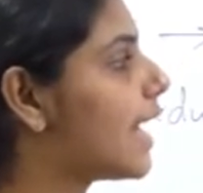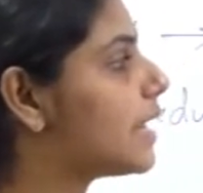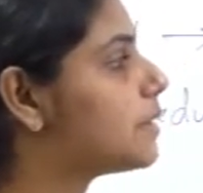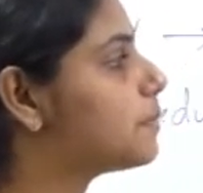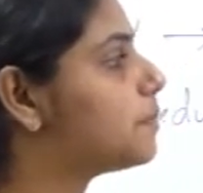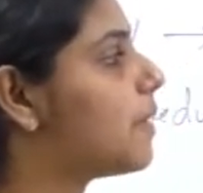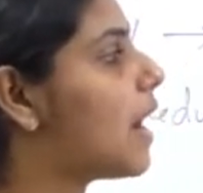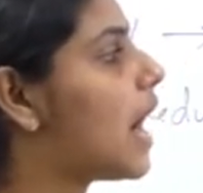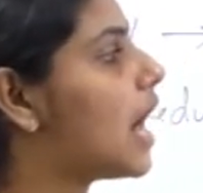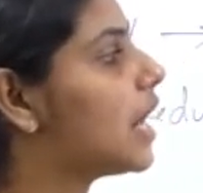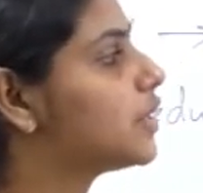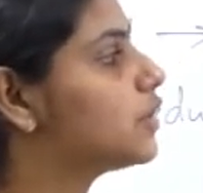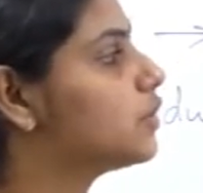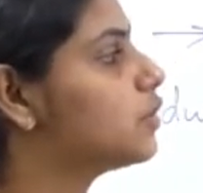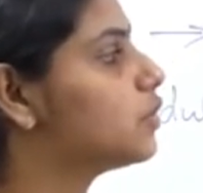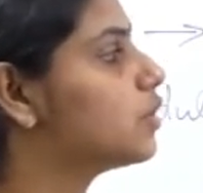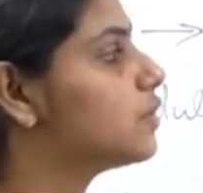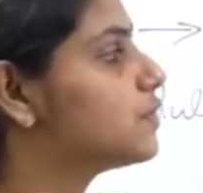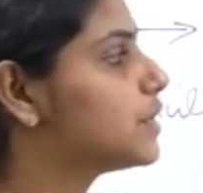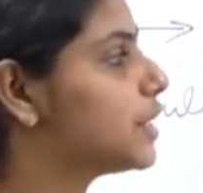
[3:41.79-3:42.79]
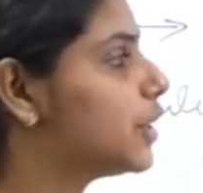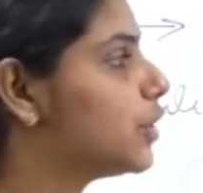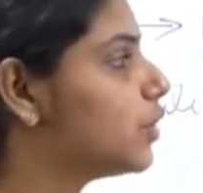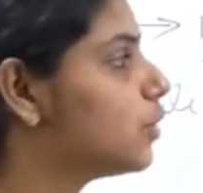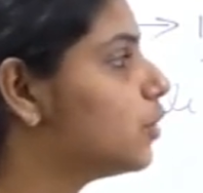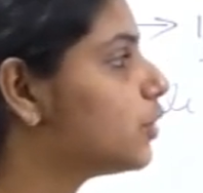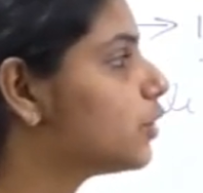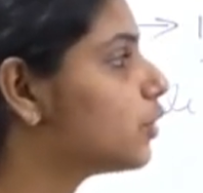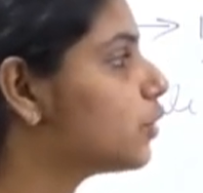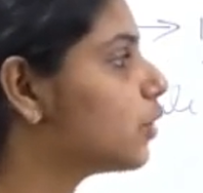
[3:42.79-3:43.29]
and part 2 of
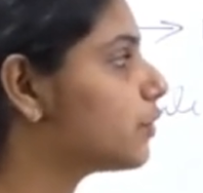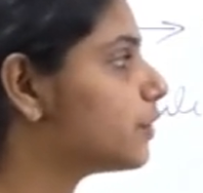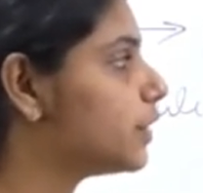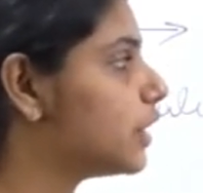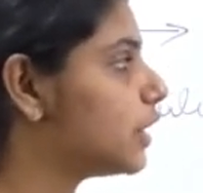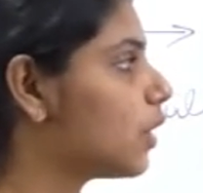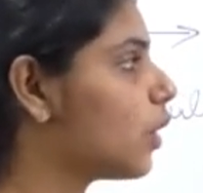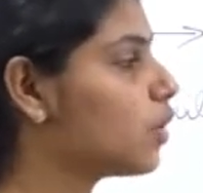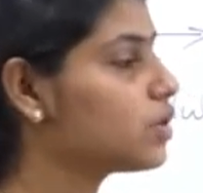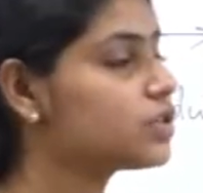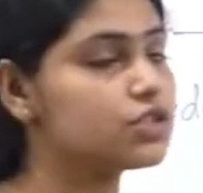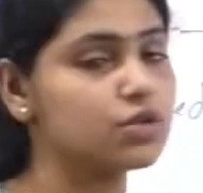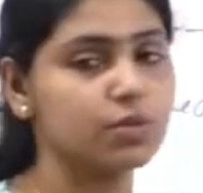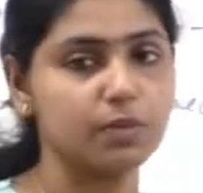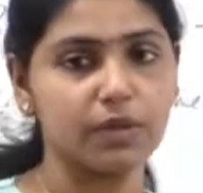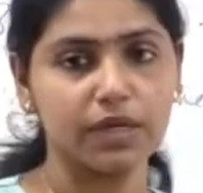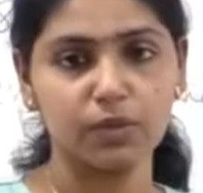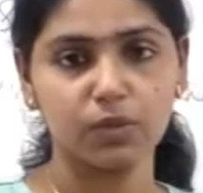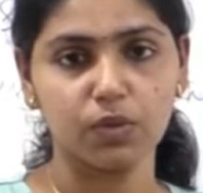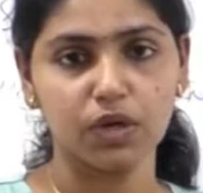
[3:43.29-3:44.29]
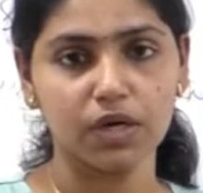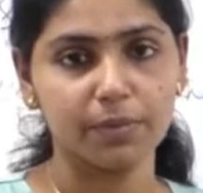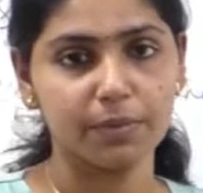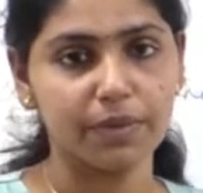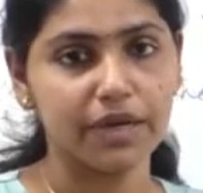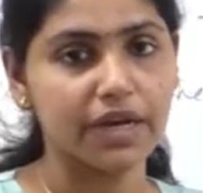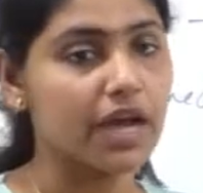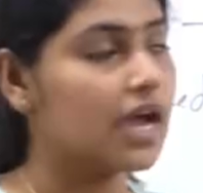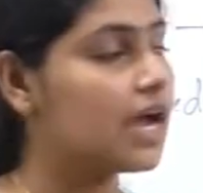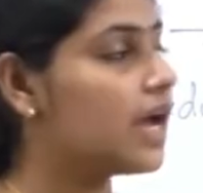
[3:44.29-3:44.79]
schedule 2 of the law to be vermin.